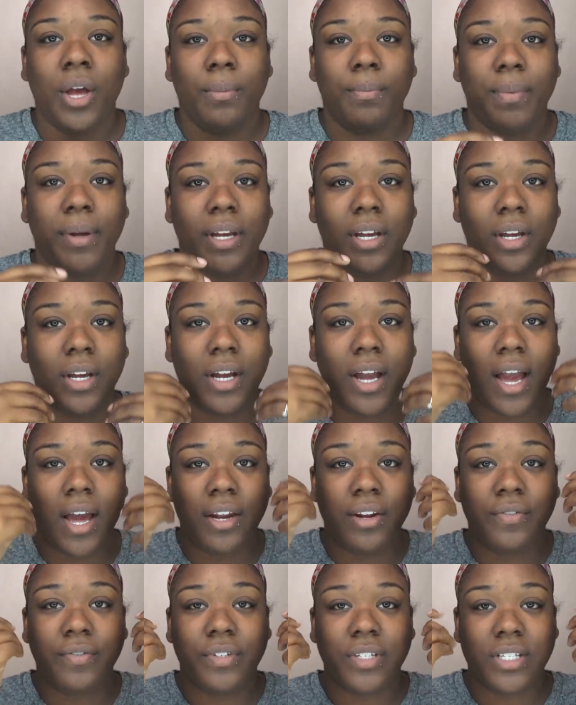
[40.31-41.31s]
be
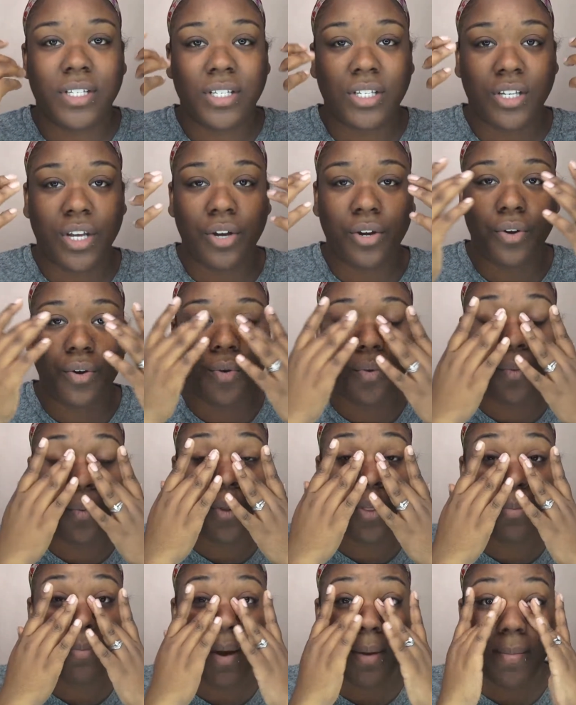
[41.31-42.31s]
kind of subtle
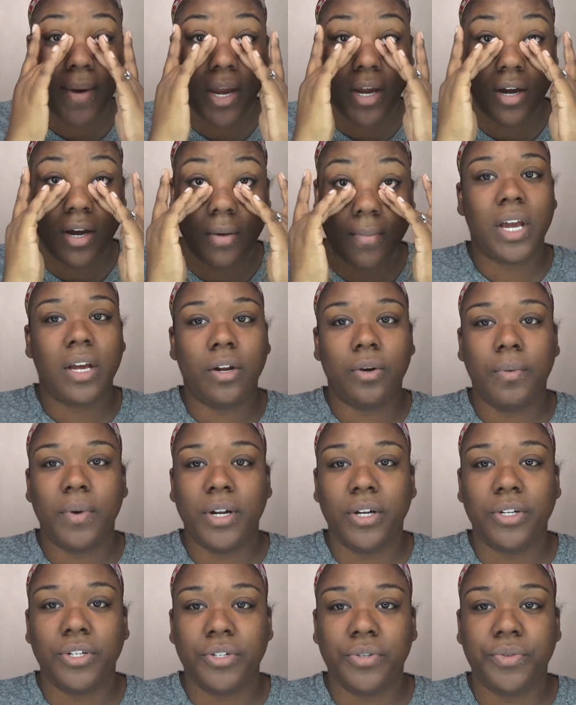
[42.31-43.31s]
with my makeup. I don't
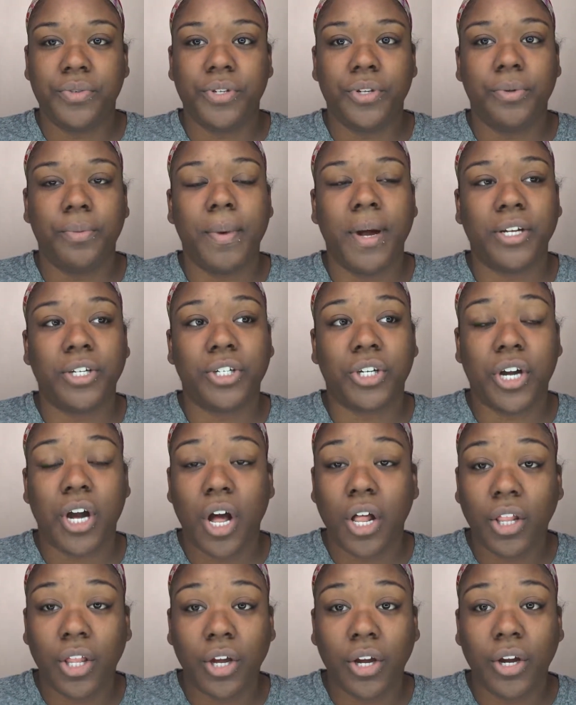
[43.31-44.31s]
want to do too much
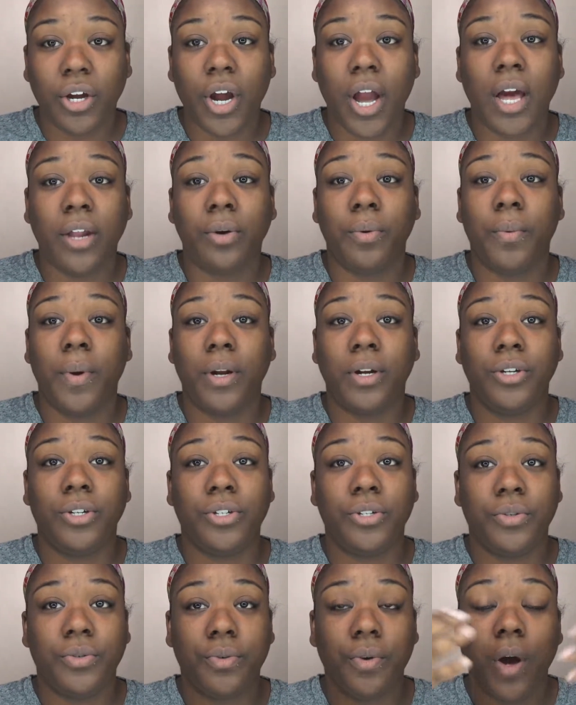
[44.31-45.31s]
color. I don't want to
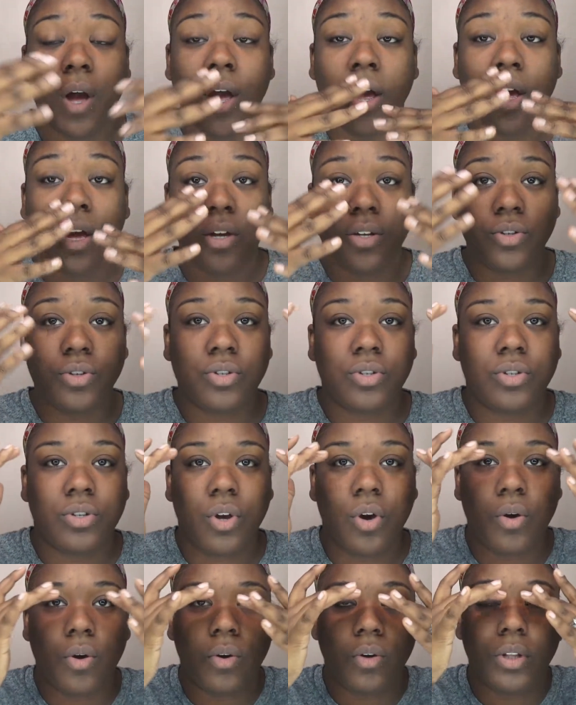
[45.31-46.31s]
do
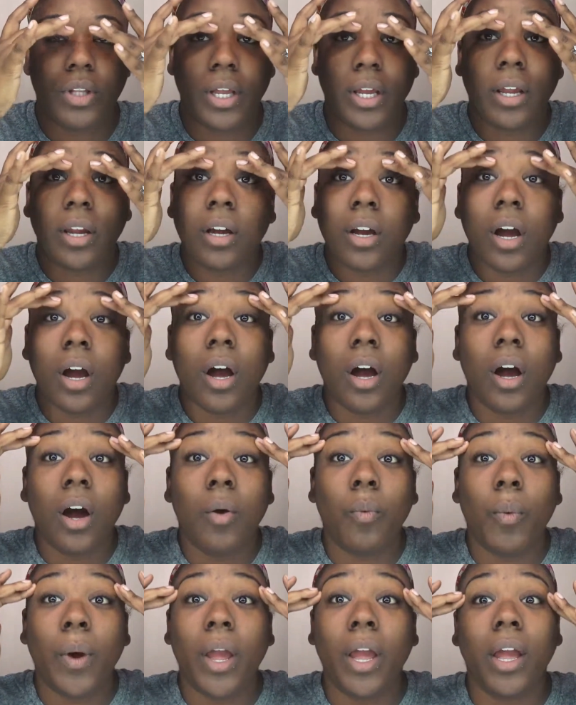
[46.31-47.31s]
so like
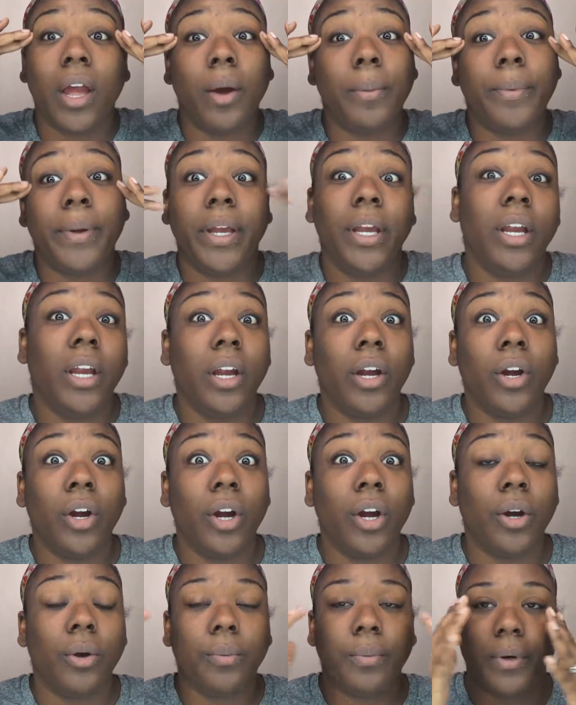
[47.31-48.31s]
way up
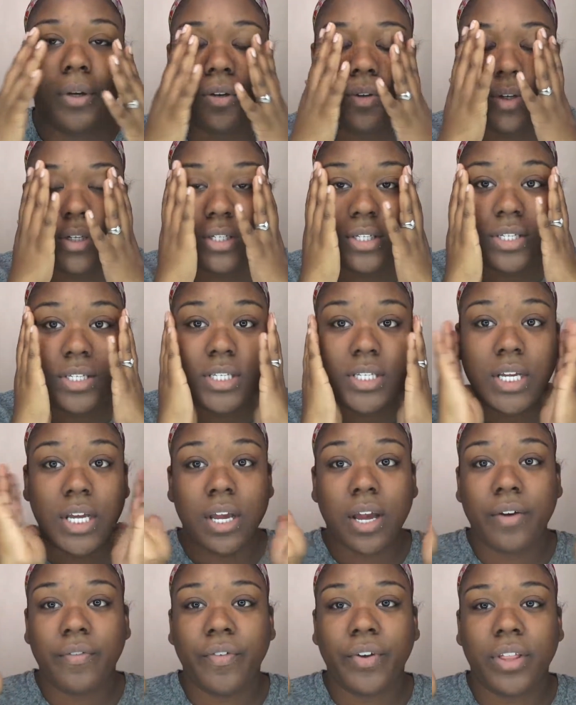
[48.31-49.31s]
here where you can
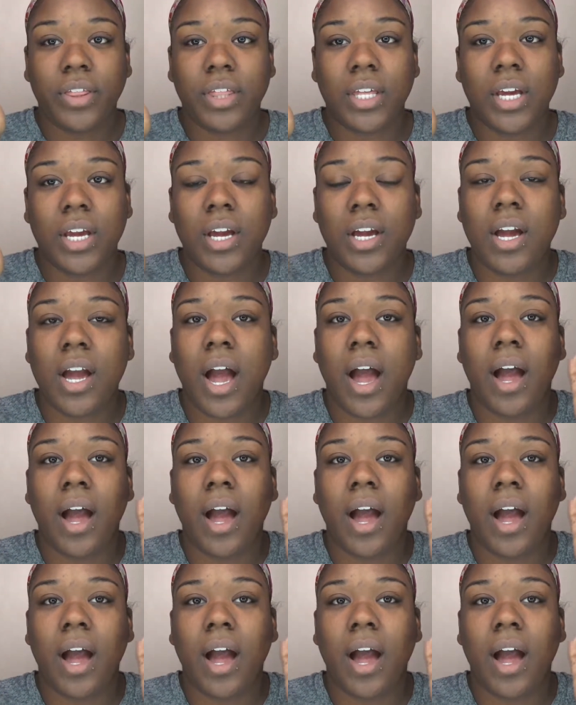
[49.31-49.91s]
see everything.